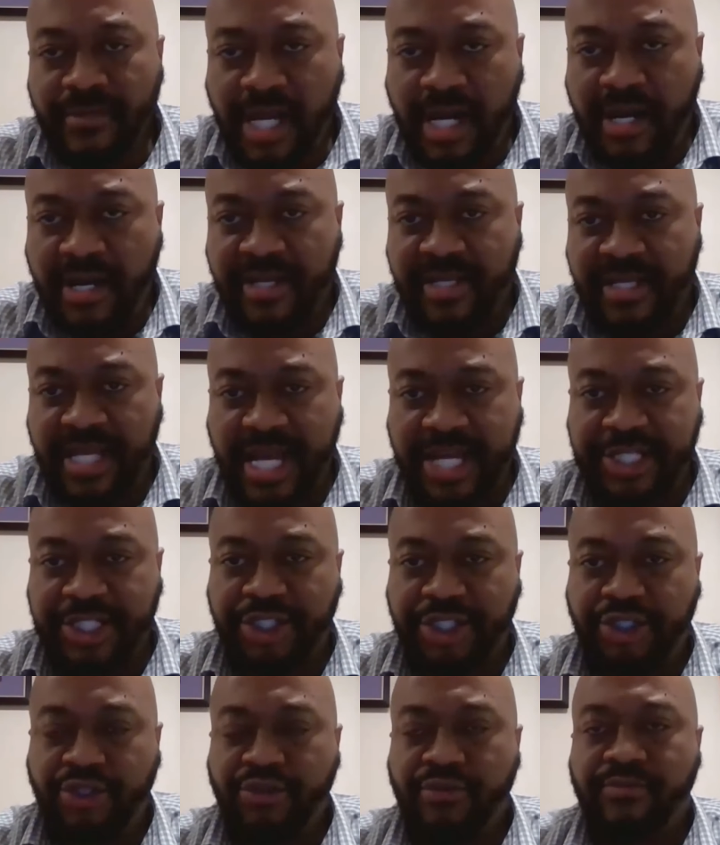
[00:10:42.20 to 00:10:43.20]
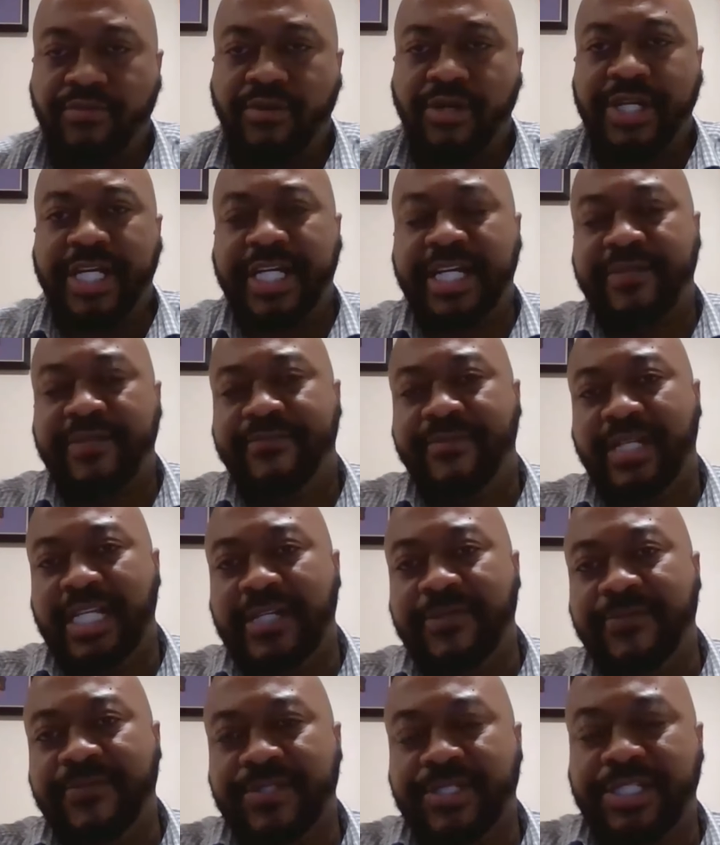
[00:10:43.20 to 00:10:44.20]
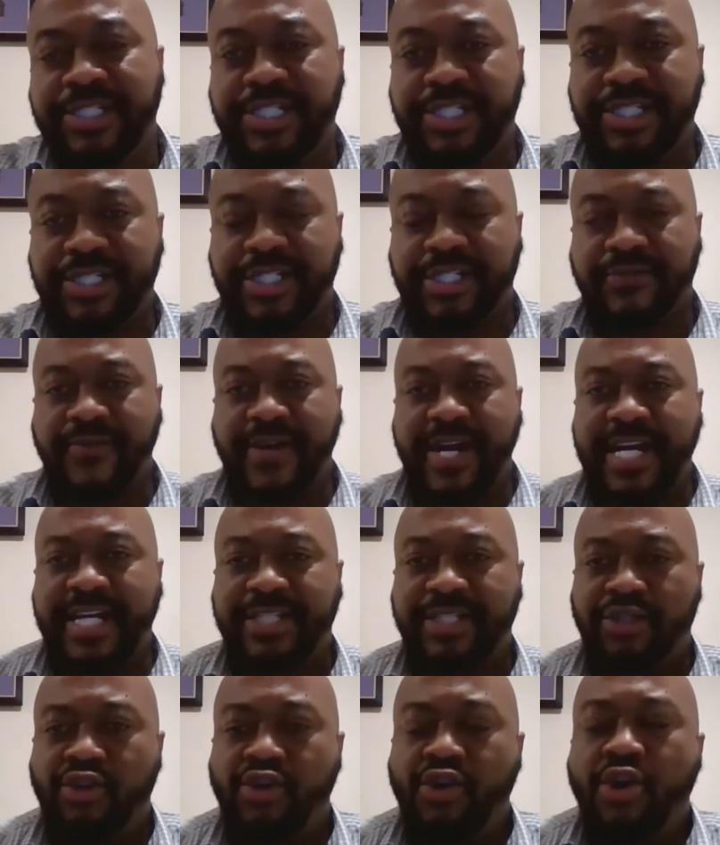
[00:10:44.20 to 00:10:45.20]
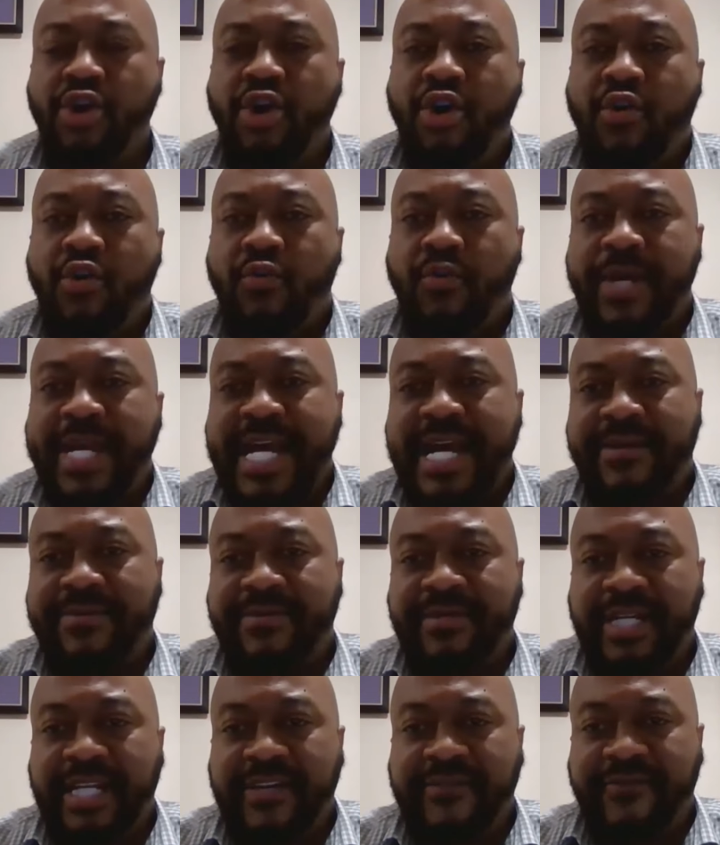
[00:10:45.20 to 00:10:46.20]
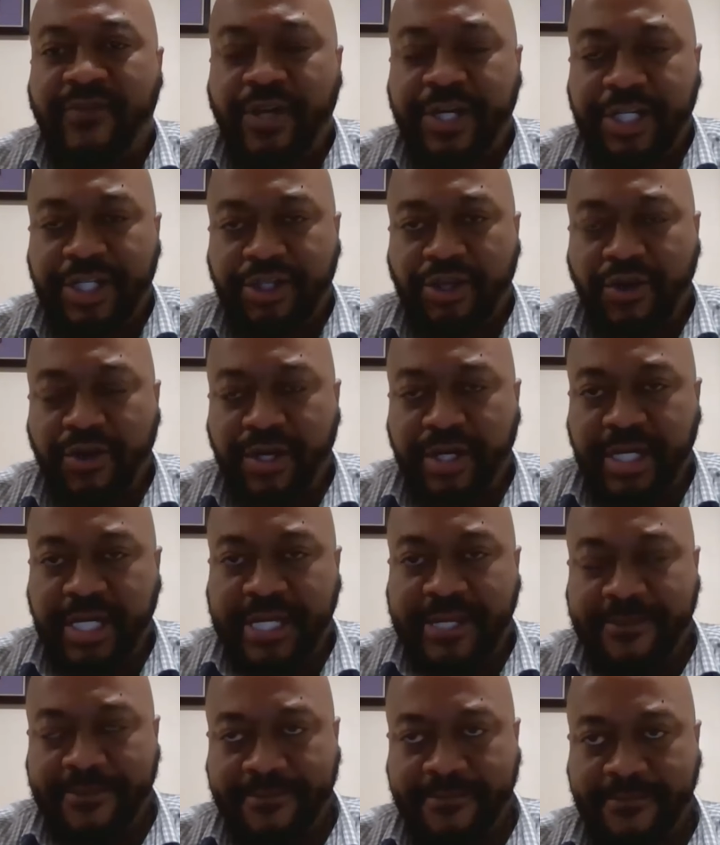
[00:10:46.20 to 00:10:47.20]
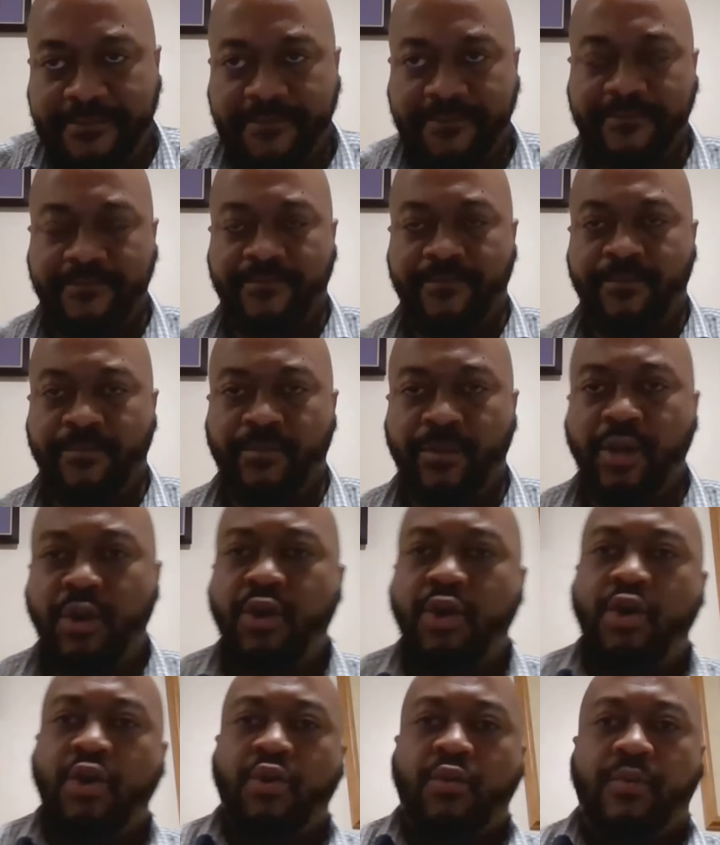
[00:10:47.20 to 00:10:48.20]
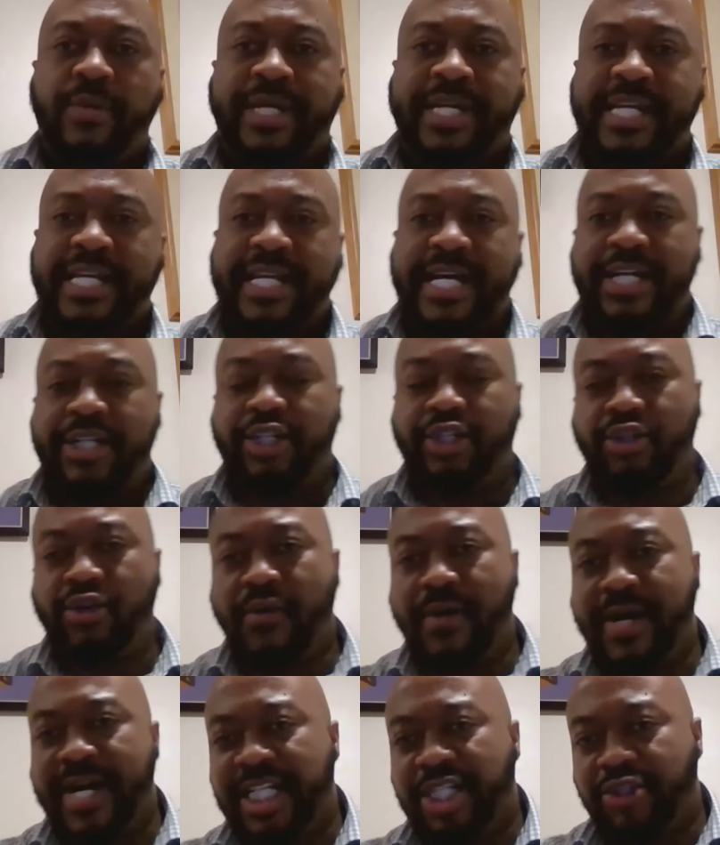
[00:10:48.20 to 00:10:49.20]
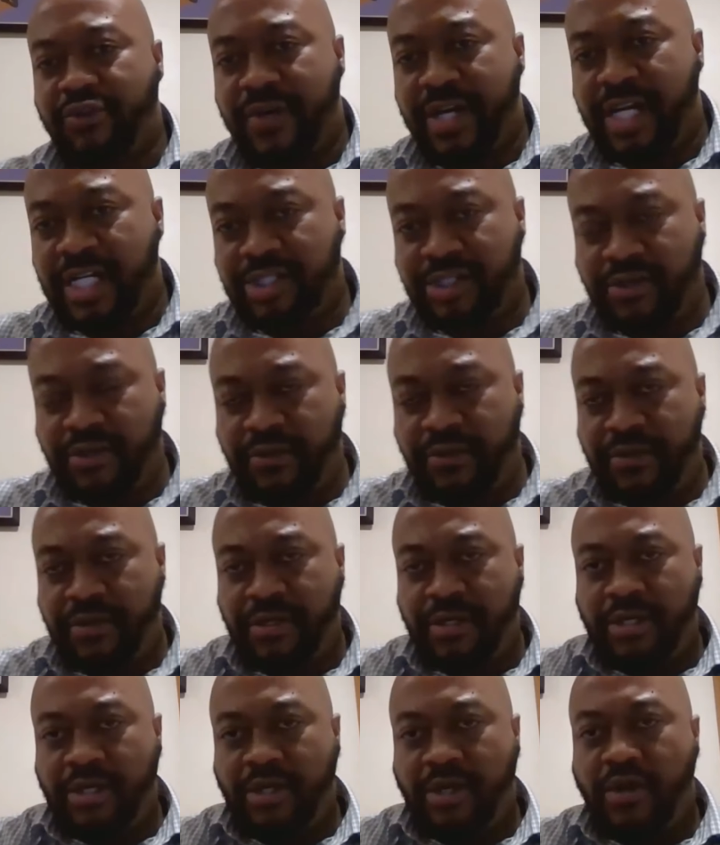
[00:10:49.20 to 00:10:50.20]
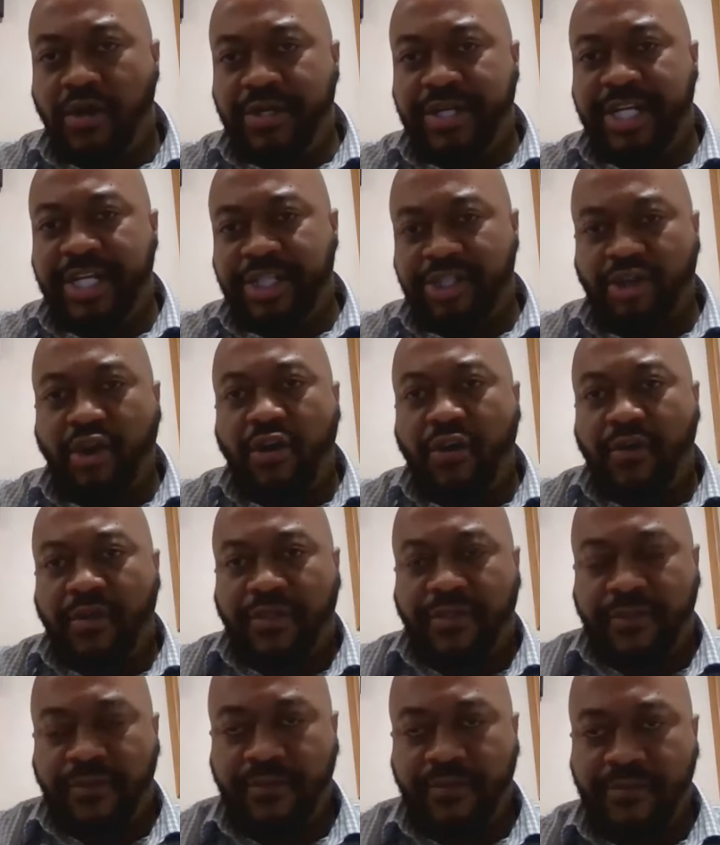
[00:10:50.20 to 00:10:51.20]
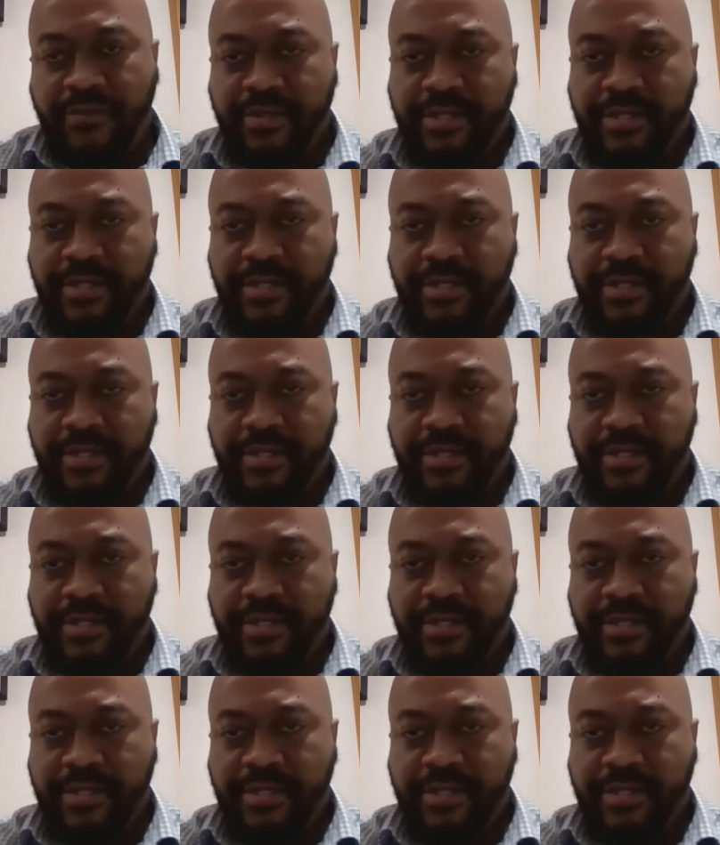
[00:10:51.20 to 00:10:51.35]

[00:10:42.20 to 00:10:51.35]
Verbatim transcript: Us, as true born again believers in Jesus Christ, we have to live for eternity. We cannot store our treasure on this earth